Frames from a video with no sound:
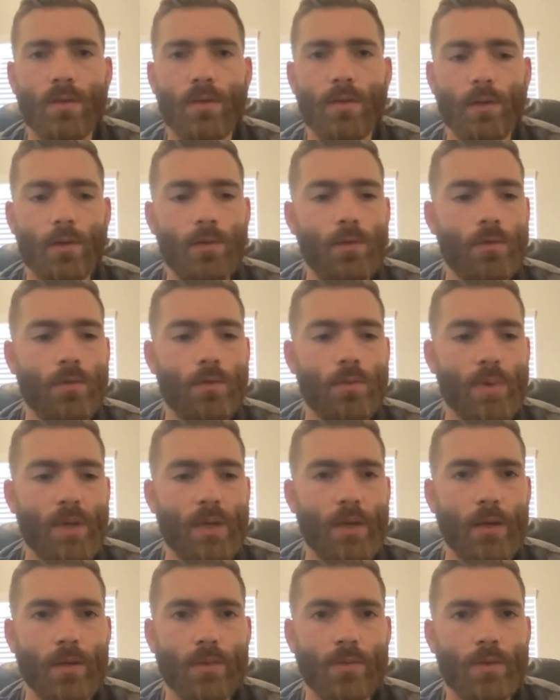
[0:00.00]
to lose
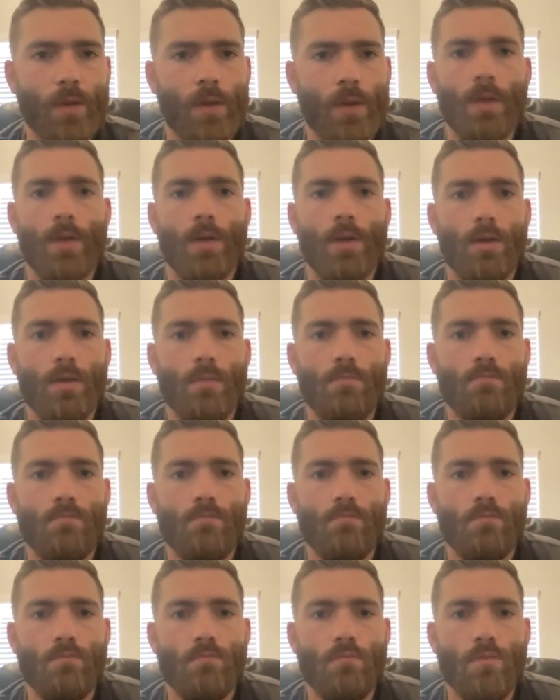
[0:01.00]
because
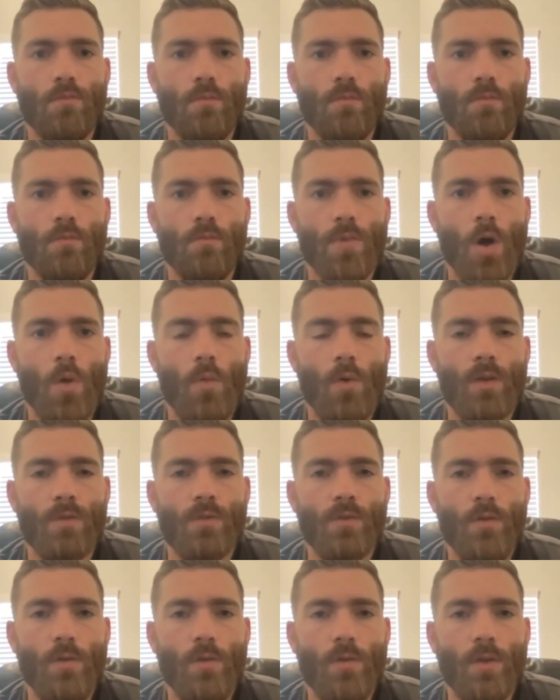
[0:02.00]
no one
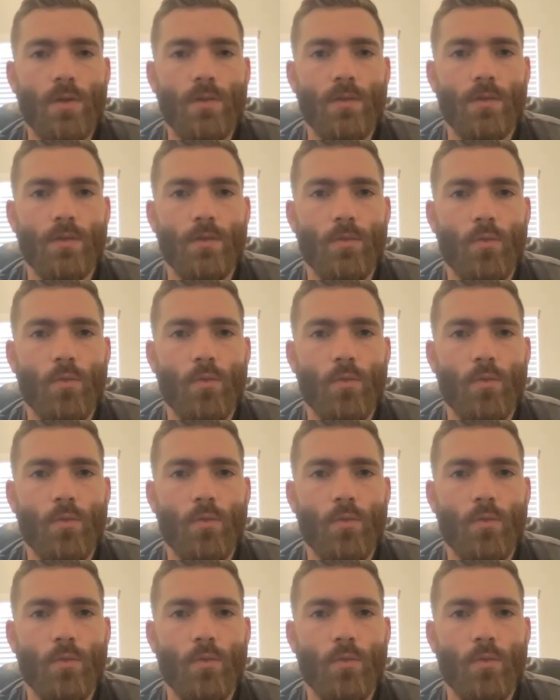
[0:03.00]
is doing this.